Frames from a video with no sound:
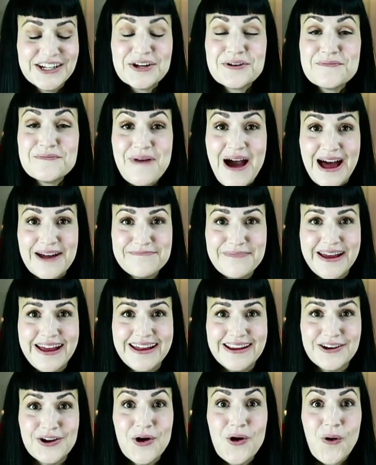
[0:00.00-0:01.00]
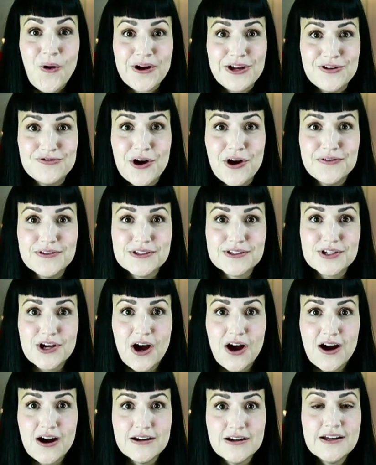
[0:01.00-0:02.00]
Madmen or you know this
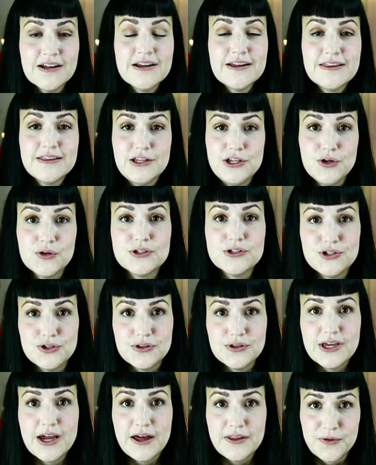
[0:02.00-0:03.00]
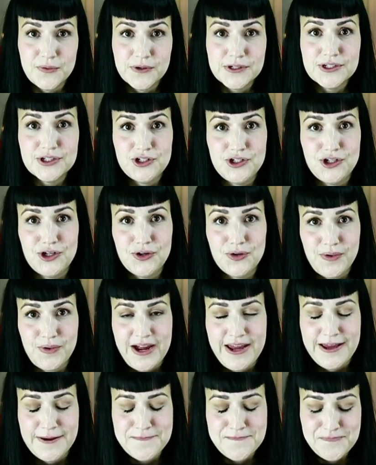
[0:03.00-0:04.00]
card, then you could do the other one too,
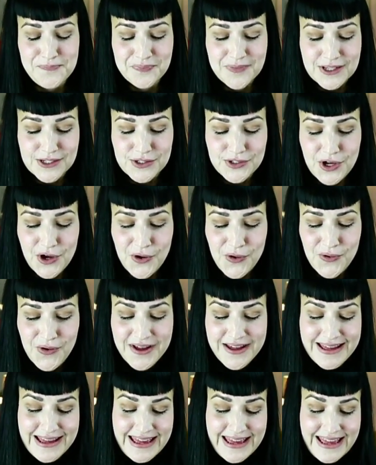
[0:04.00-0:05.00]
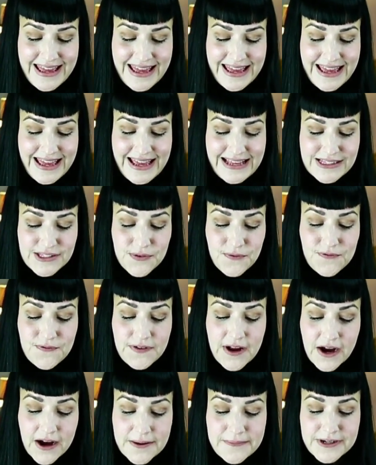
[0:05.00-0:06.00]
right? So it's
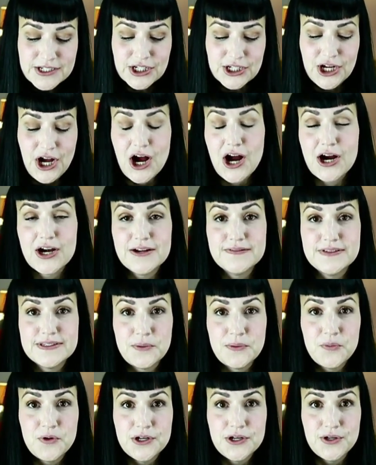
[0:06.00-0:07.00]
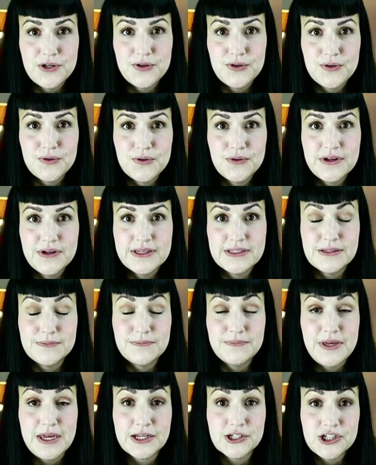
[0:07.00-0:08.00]
very much a card of someone who is
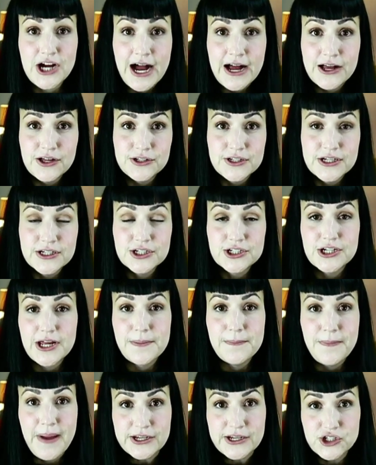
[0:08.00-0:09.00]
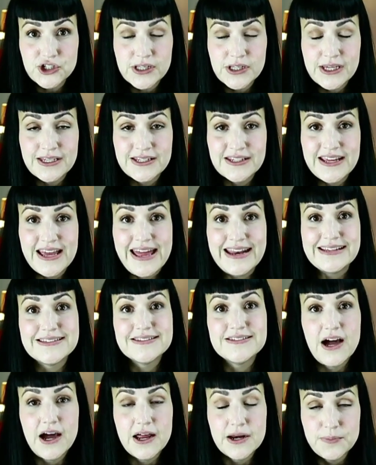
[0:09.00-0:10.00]
being childish and petulant and is
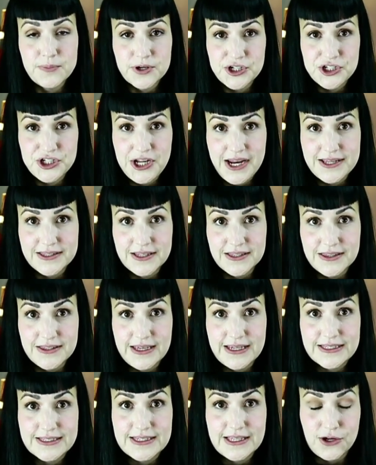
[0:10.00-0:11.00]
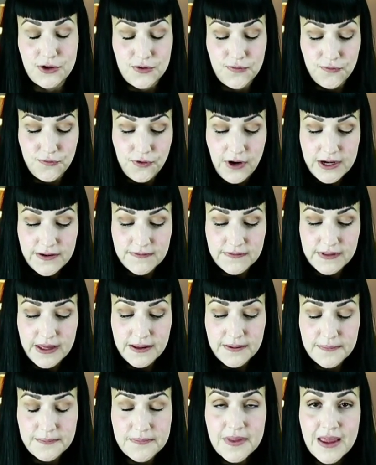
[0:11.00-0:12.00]
not appreciating the things that are in front of
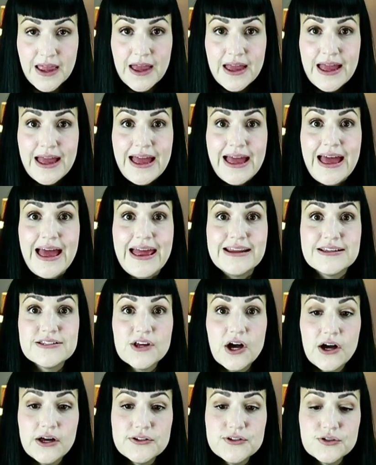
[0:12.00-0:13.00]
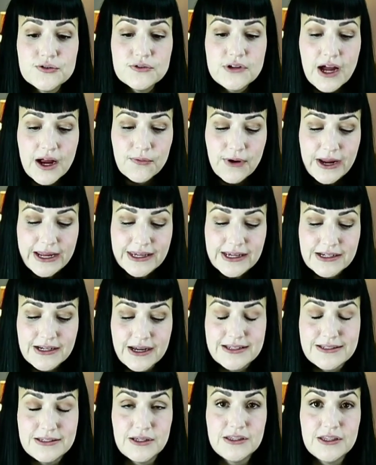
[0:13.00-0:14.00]
them, and is also not
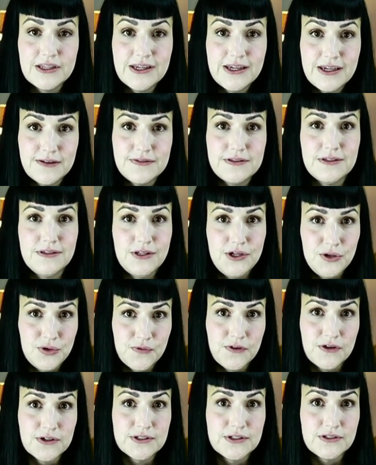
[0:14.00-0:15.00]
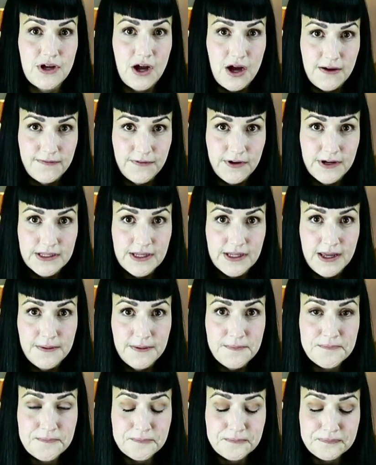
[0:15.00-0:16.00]
recognizing the gifts that the universe is offering them,